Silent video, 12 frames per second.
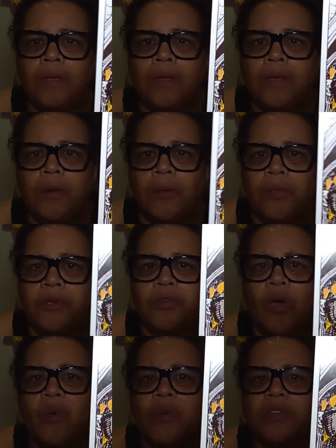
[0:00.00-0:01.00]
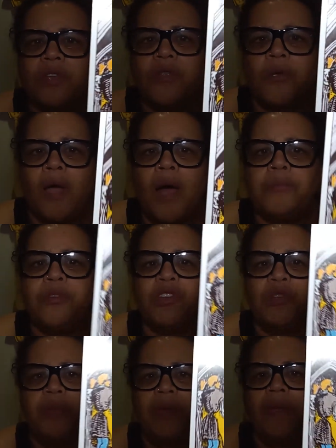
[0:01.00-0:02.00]
you know, there's always other
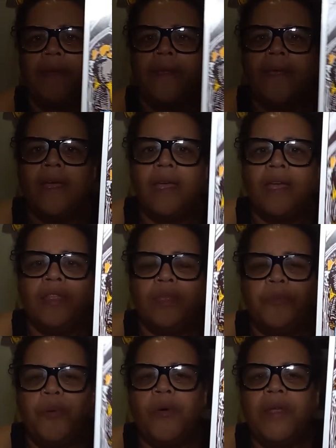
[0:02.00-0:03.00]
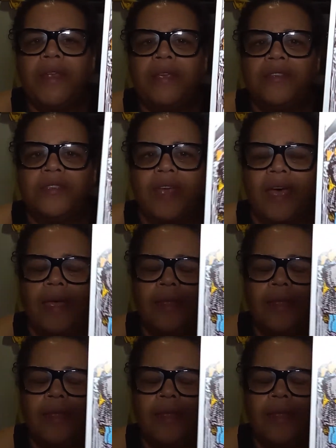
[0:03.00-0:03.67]
options. But the point is